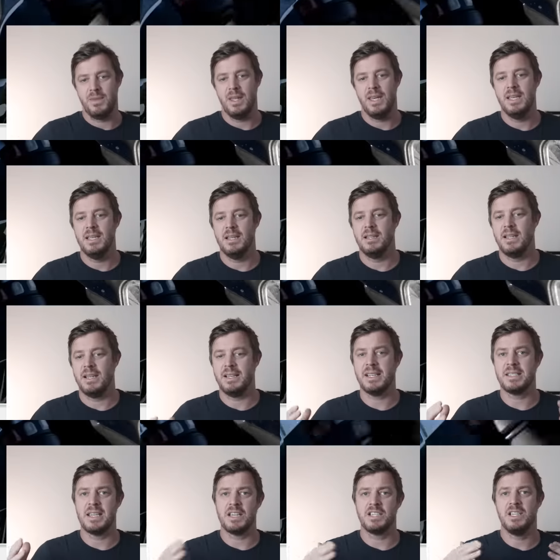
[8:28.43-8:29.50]
it
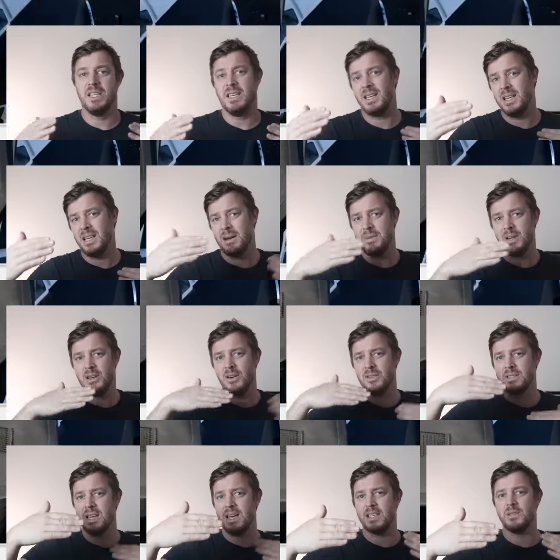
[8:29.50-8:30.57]
doesn't actually come in
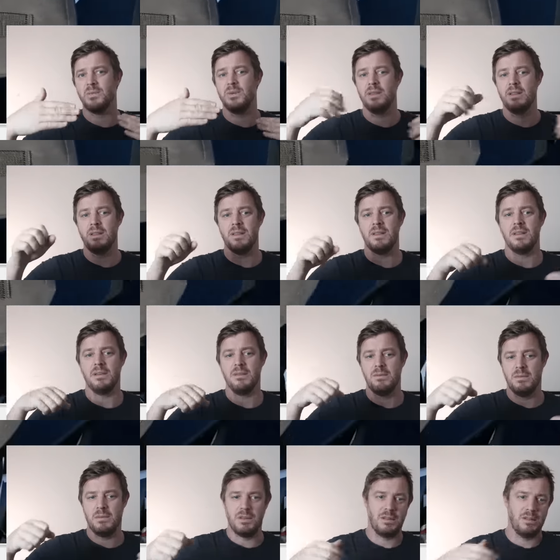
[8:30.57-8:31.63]
contact with the
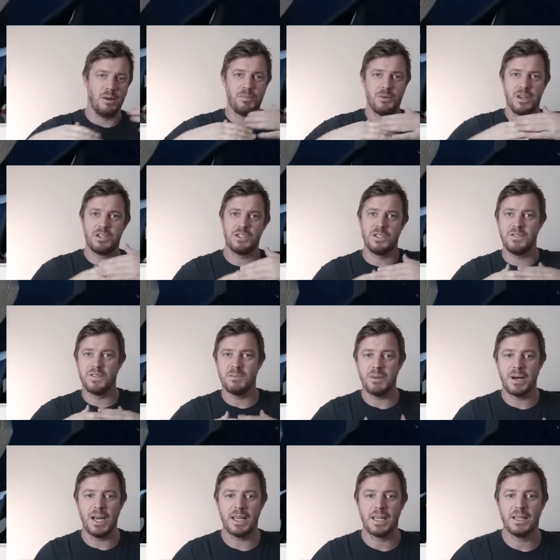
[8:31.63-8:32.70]
operation of the
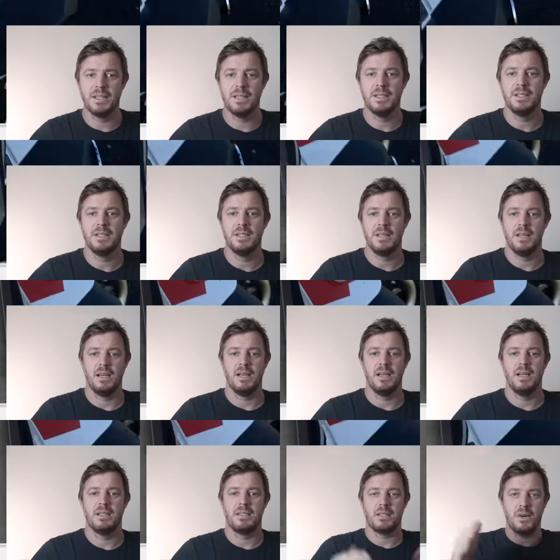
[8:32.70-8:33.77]
bike.
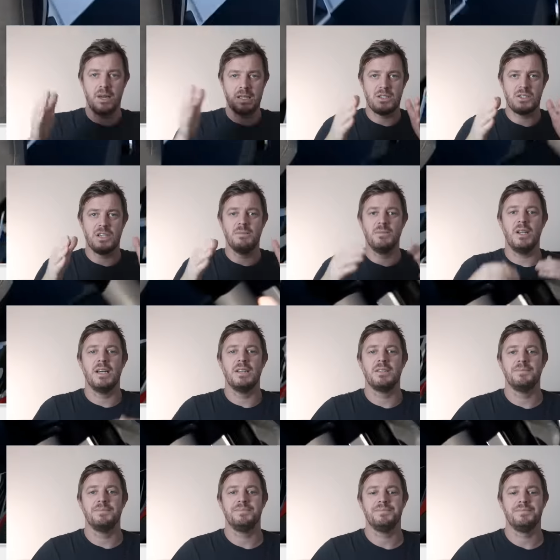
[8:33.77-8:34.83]
It's quite streamlined.
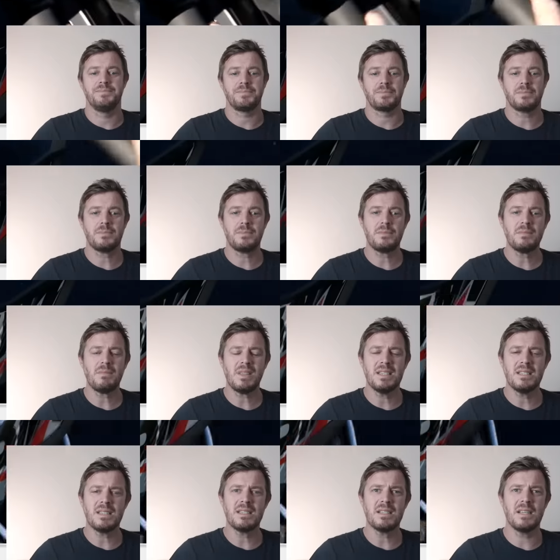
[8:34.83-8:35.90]

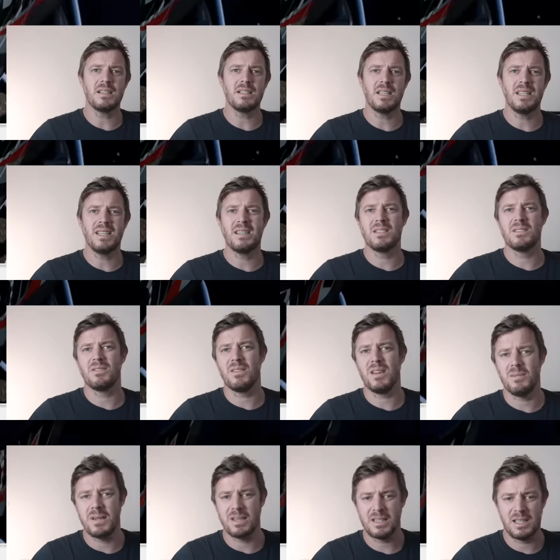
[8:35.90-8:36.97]
It's just under 10 litres or
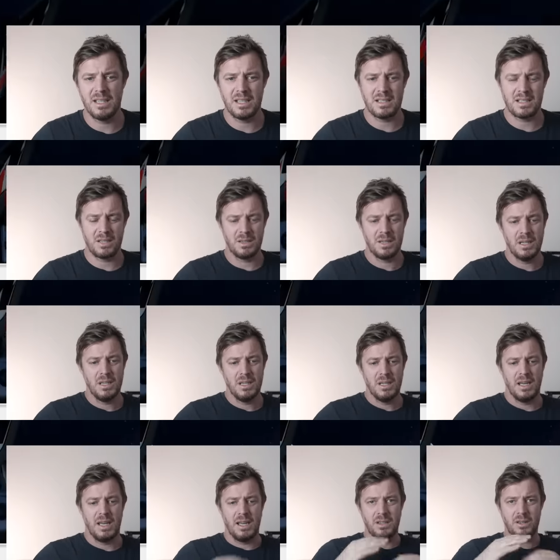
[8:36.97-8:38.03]
around about 10 litres, so
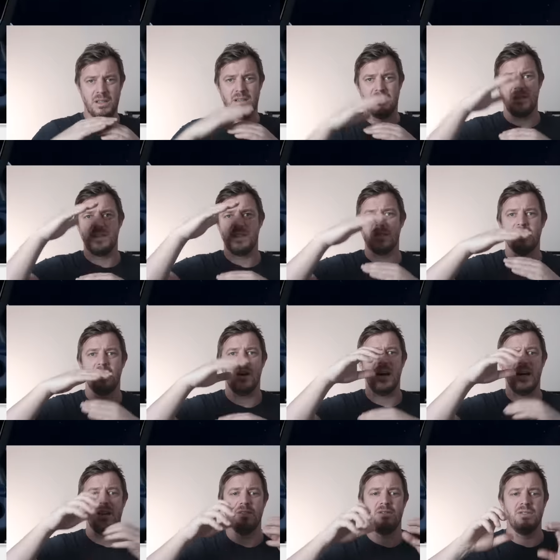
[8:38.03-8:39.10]
you can adjust the
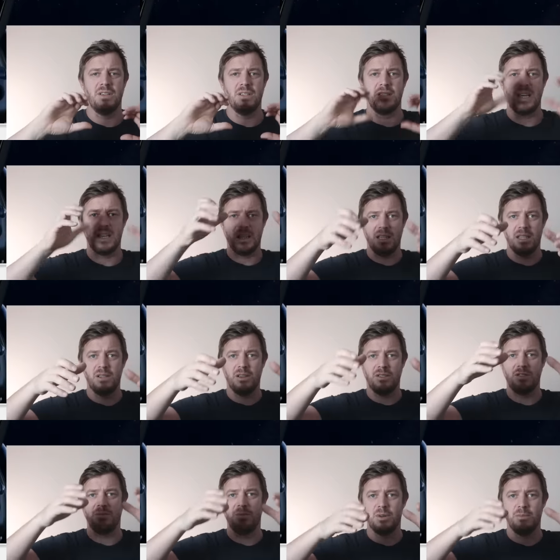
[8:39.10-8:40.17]
height of, you can take the lid
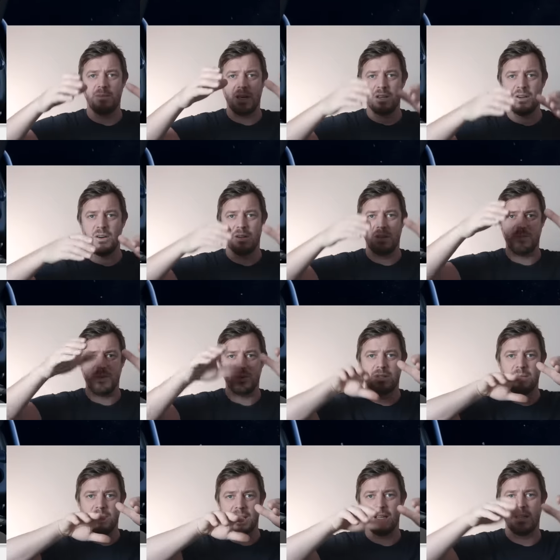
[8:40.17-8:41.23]
off and put it back on and put
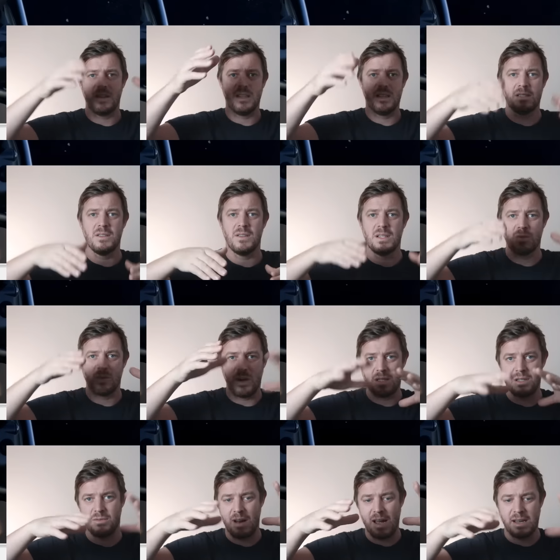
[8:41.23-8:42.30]
something under there, so that's why
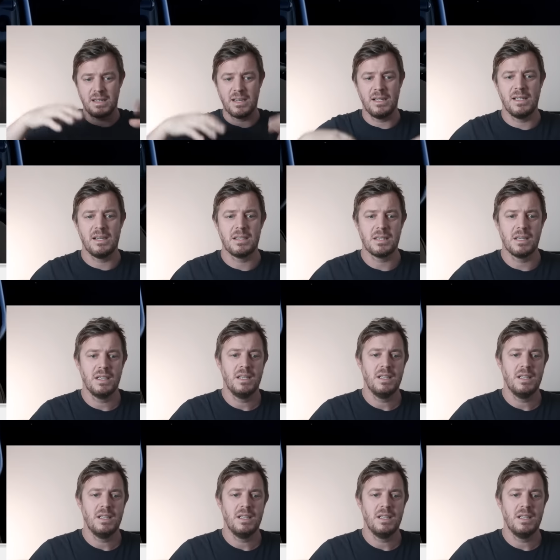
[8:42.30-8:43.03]
it's around 10 litres.